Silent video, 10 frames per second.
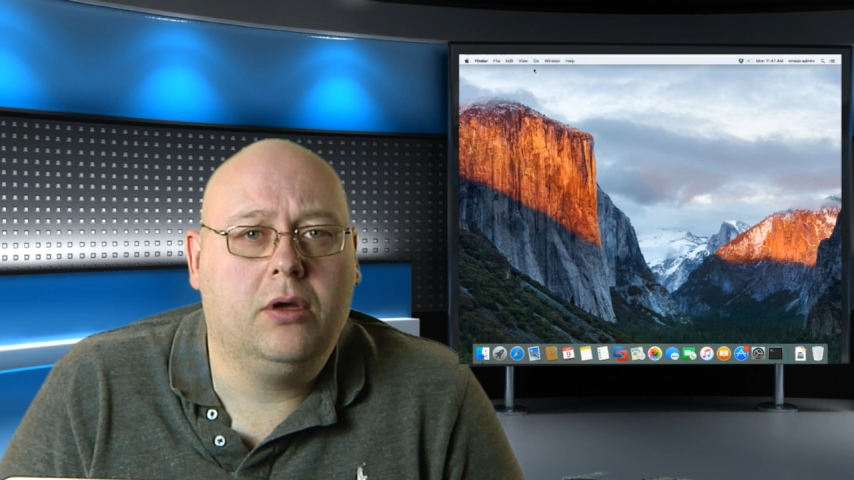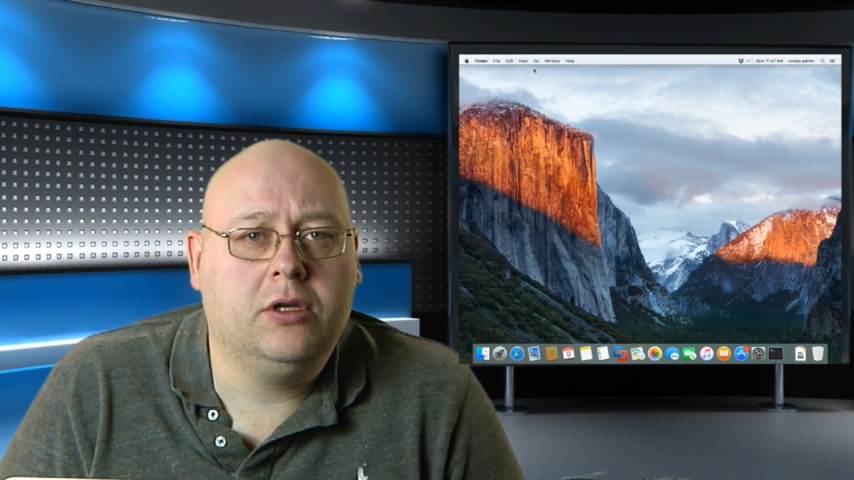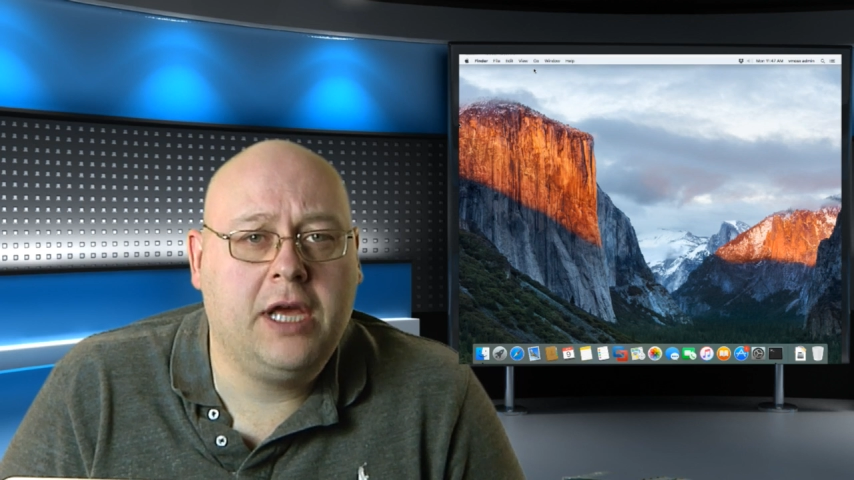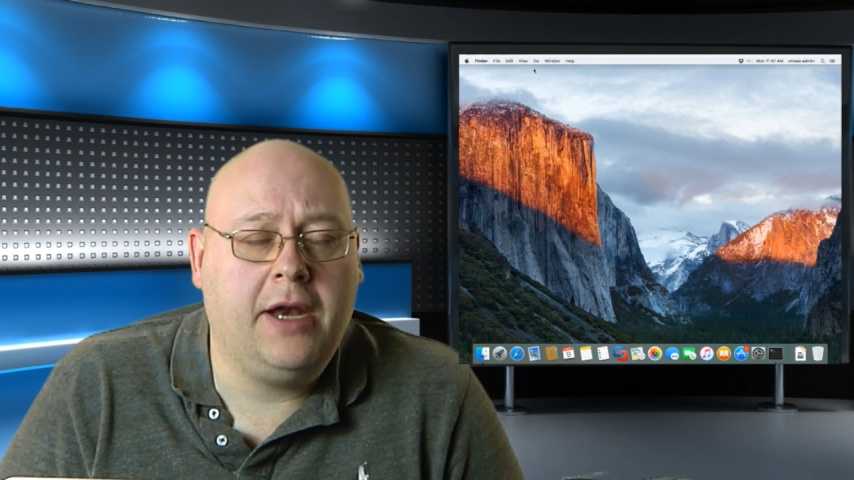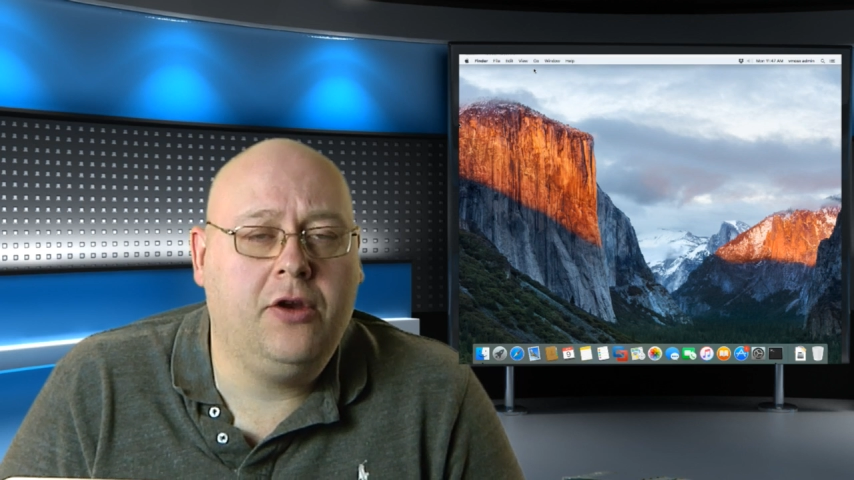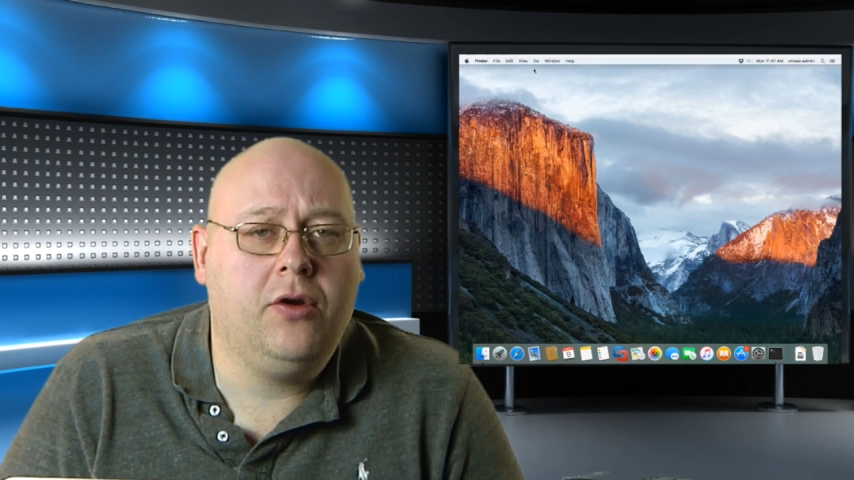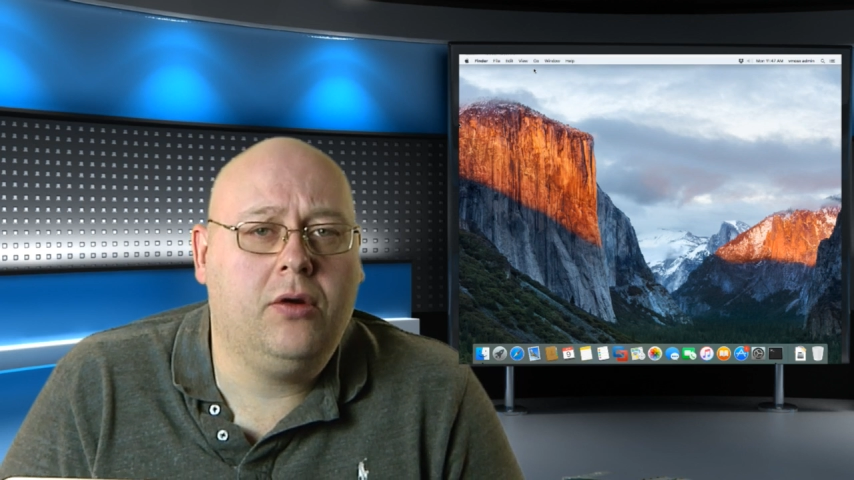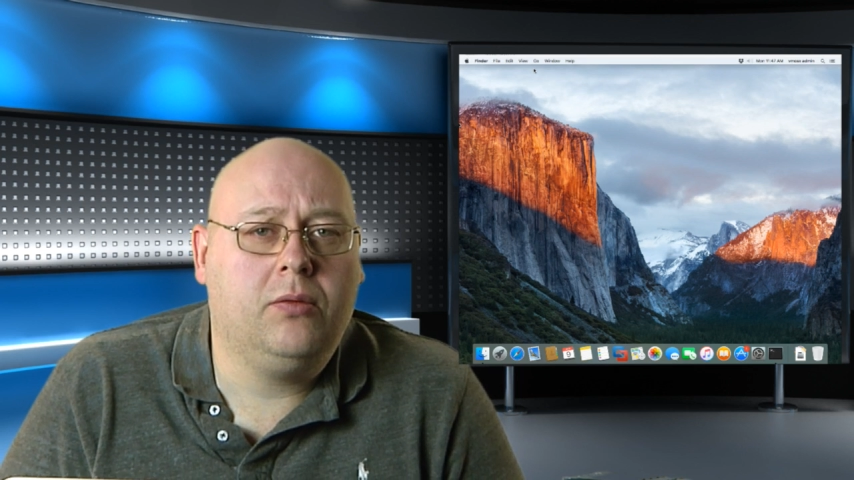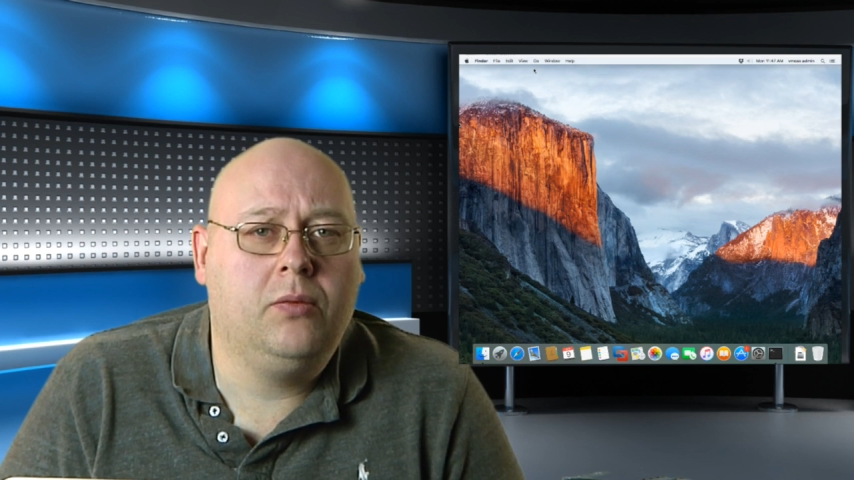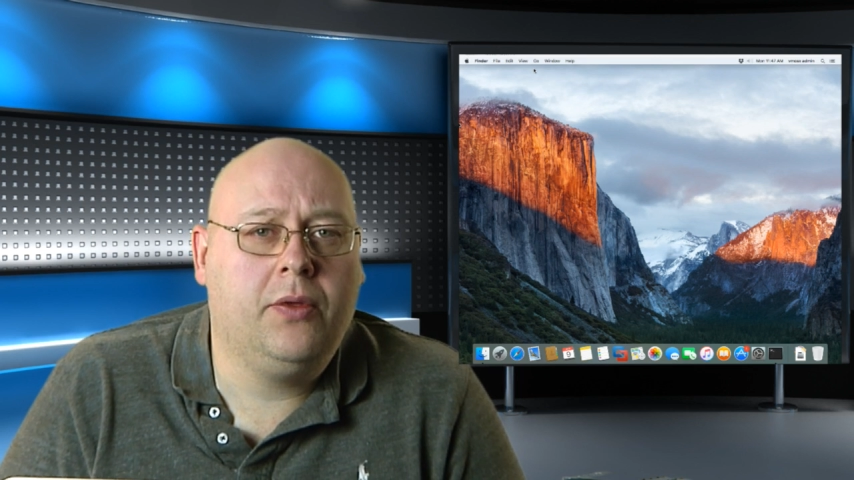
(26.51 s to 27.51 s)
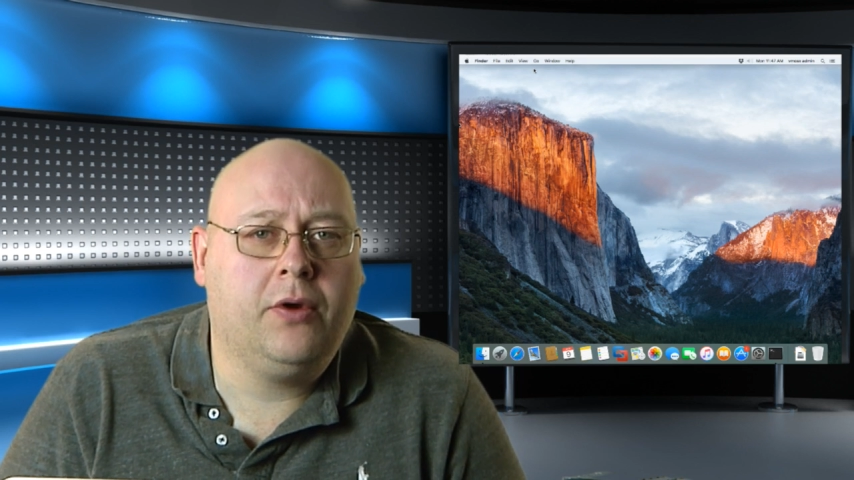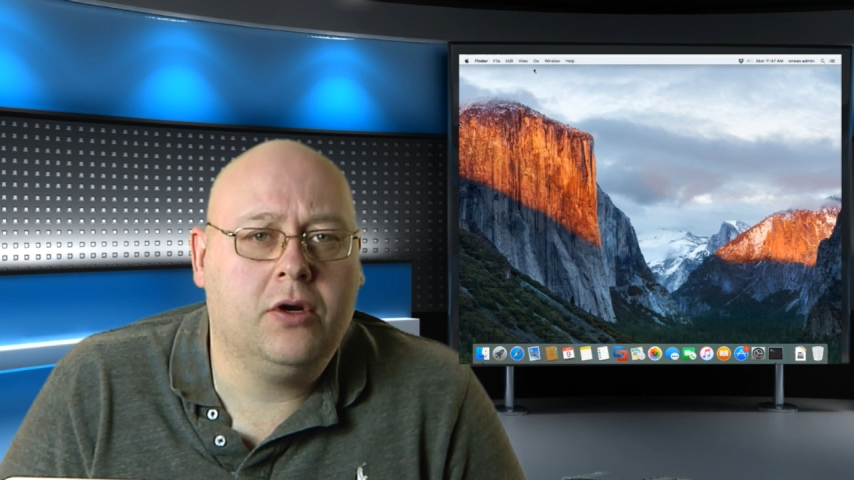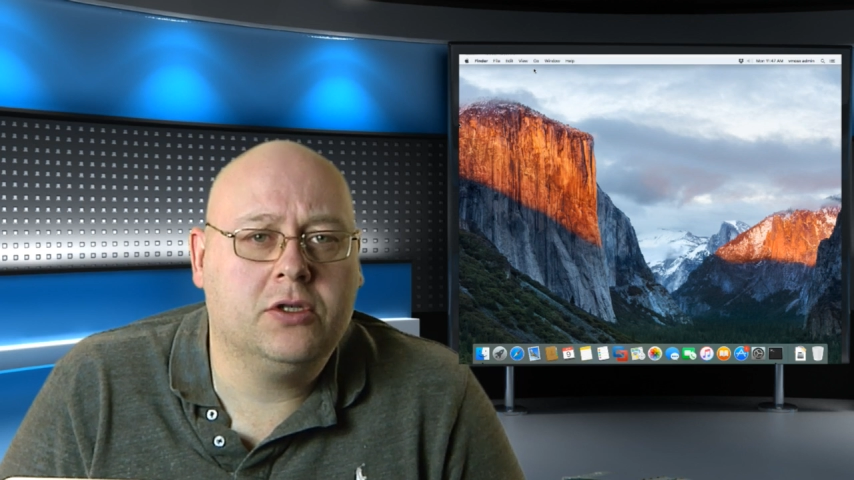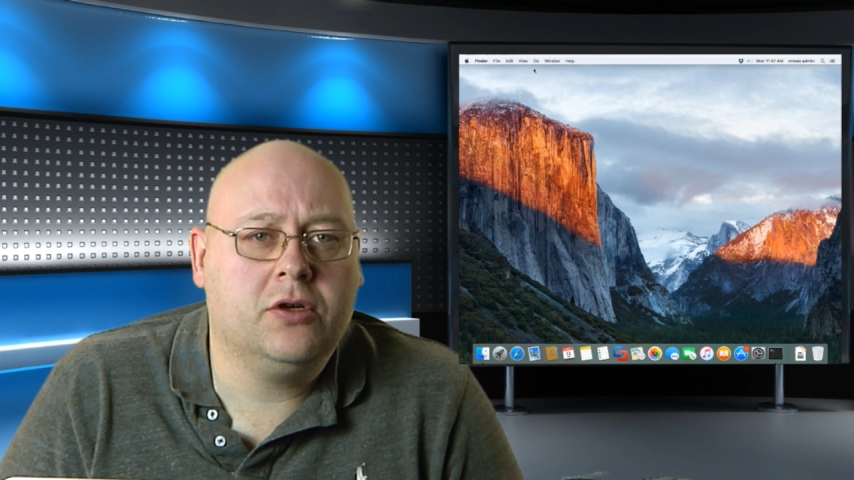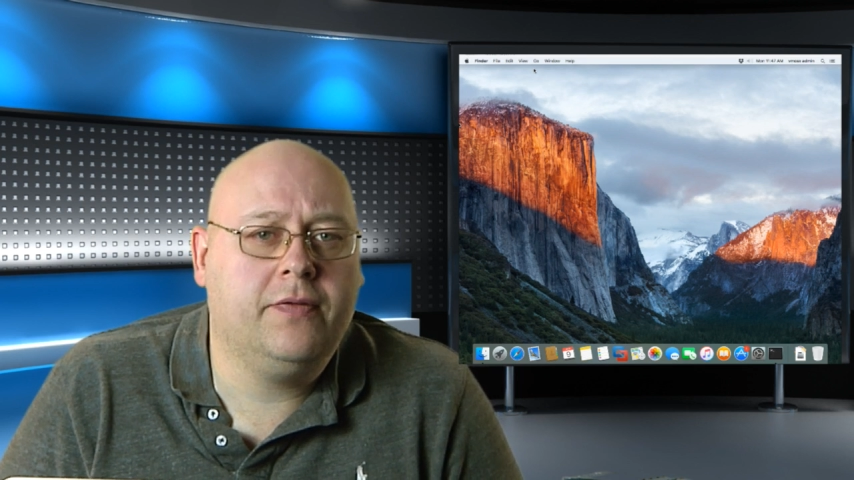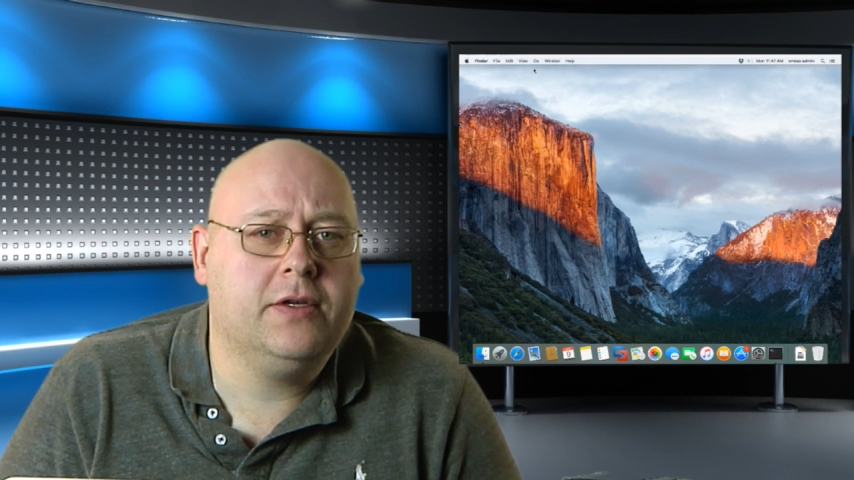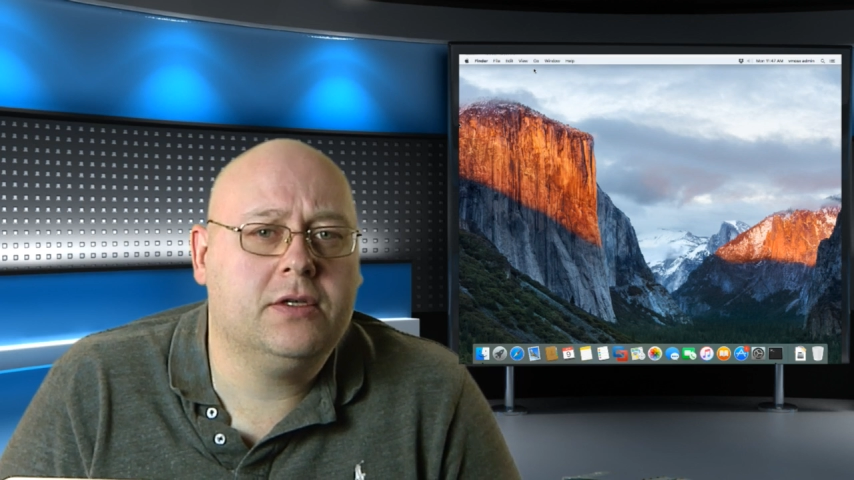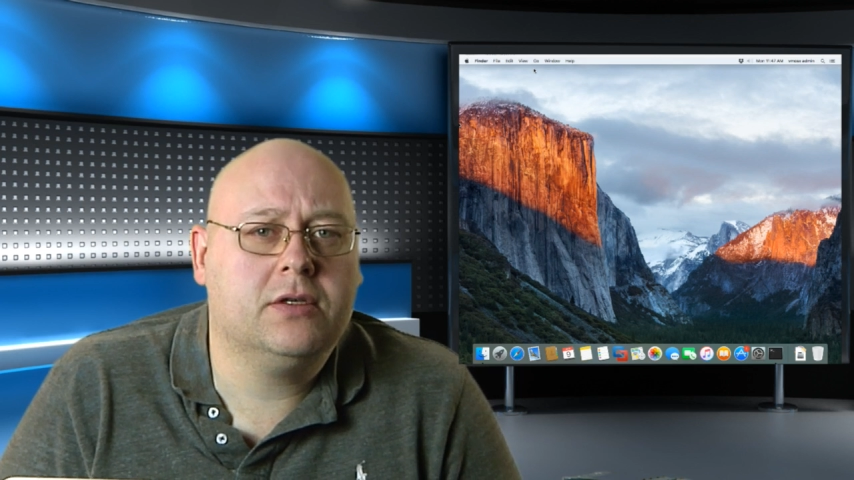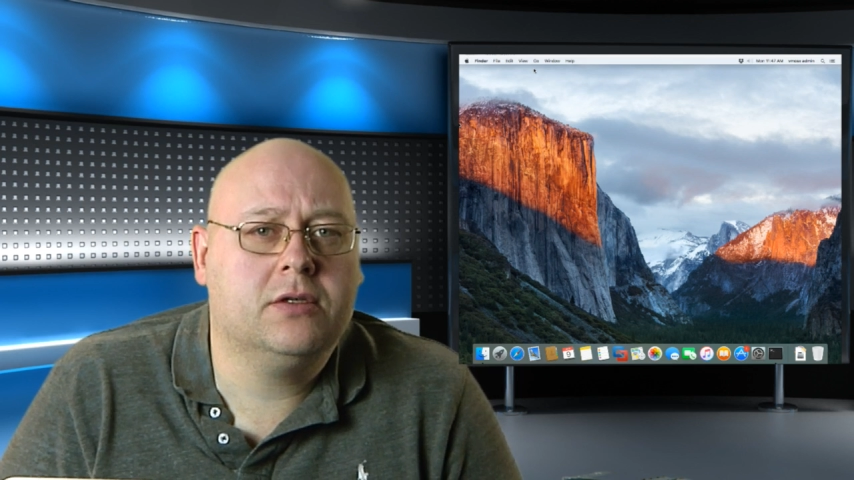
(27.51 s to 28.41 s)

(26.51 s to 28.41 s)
tenure with our service.